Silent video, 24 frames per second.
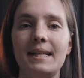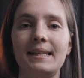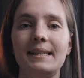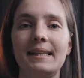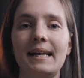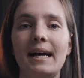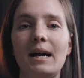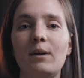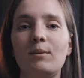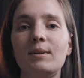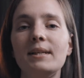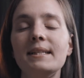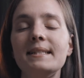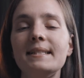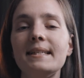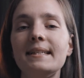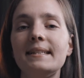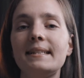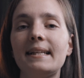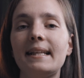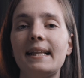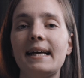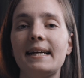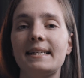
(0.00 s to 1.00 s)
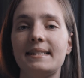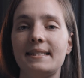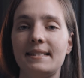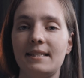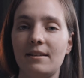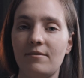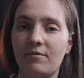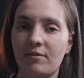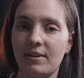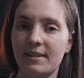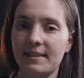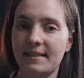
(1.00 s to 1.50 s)
Now let's analyze
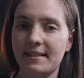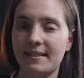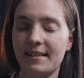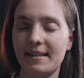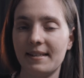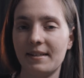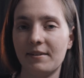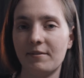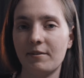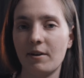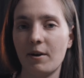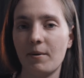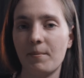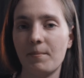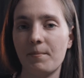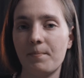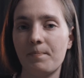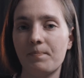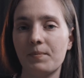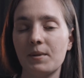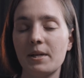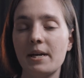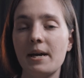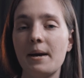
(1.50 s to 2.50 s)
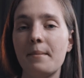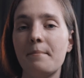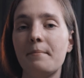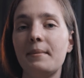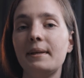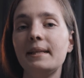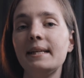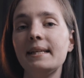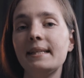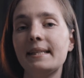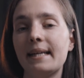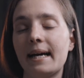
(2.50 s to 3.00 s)
different scenario.
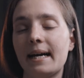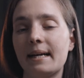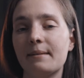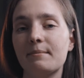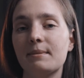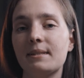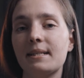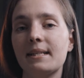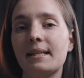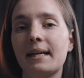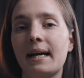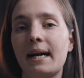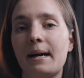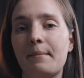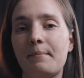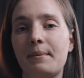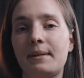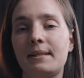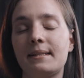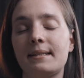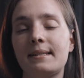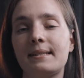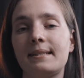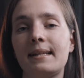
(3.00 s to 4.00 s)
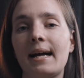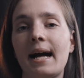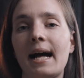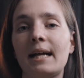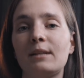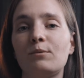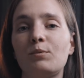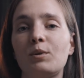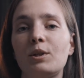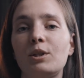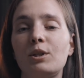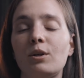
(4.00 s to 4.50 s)
Many times it happens
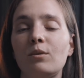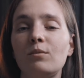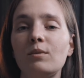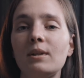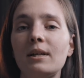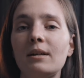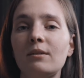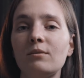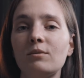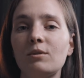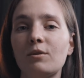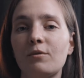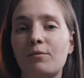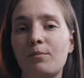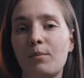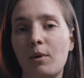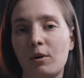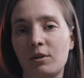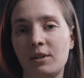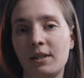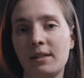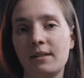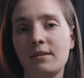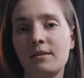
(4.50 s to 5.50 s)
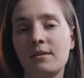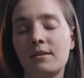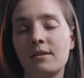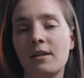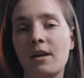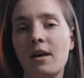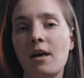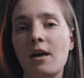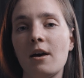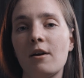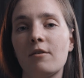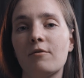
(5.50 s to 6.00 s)
that we download models
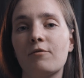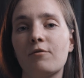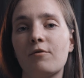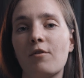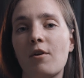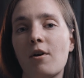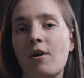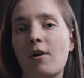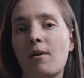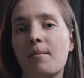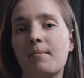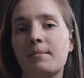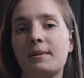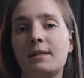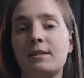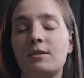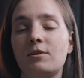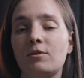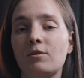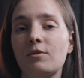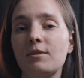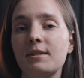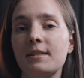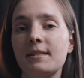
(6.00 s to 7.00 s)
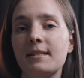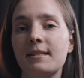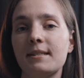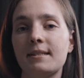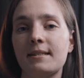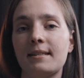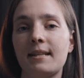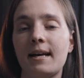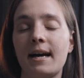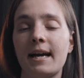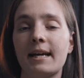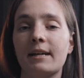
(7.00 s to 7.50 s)
from the sources
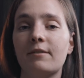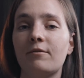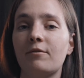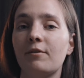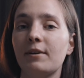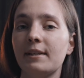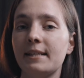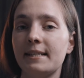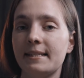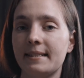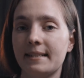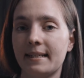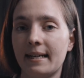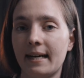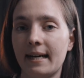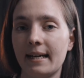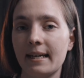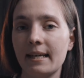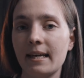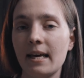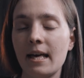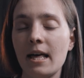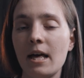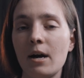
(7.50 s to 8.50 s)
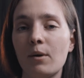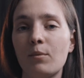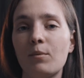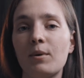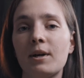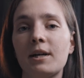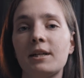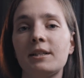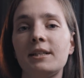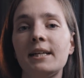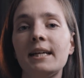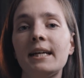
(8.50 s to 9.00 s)
like three D Sky,
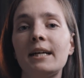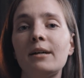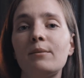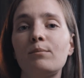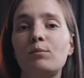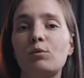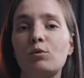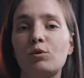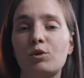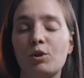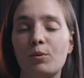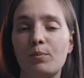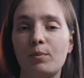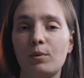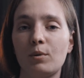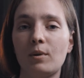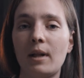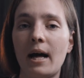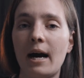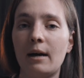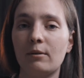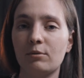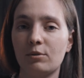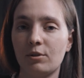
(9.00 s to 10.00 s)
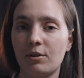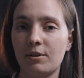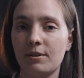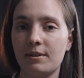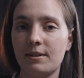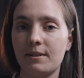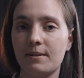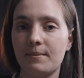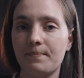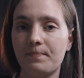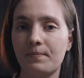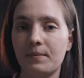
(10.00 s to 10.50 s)
where there are multiple
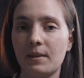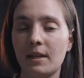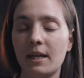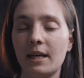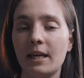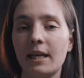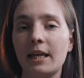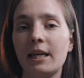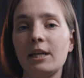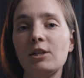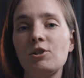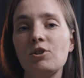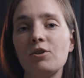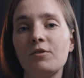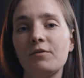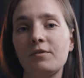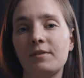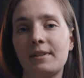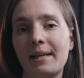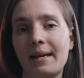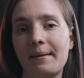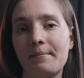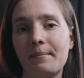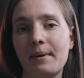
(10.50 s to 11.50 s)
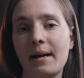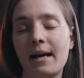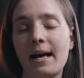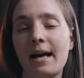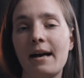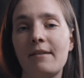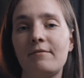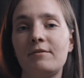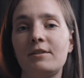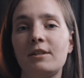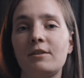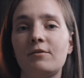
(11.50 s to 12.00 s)
authors. Each of them
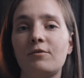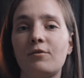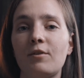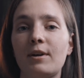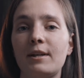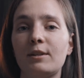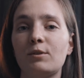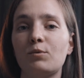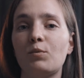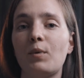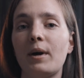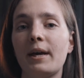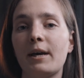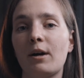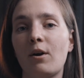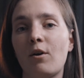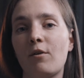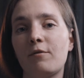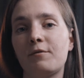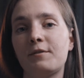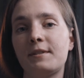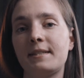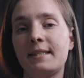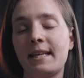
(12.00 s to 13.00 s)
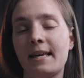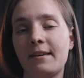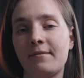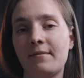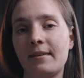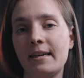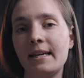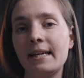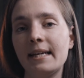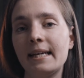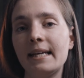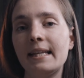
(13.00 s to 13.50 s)
have different way of
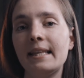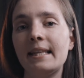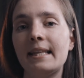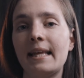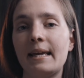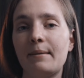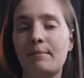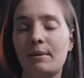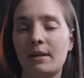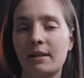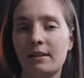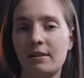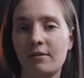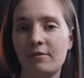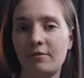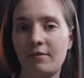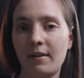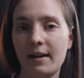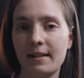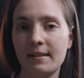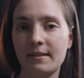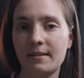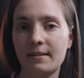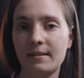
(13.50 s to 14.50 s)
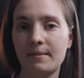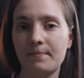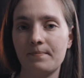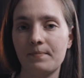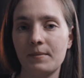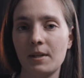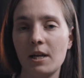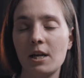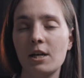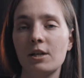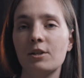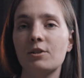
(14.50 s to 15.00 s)
saving and naming the files.
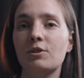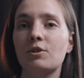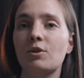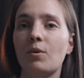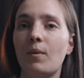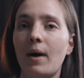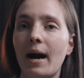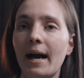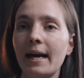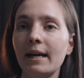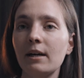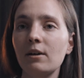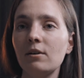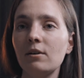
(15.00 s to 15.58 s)
So I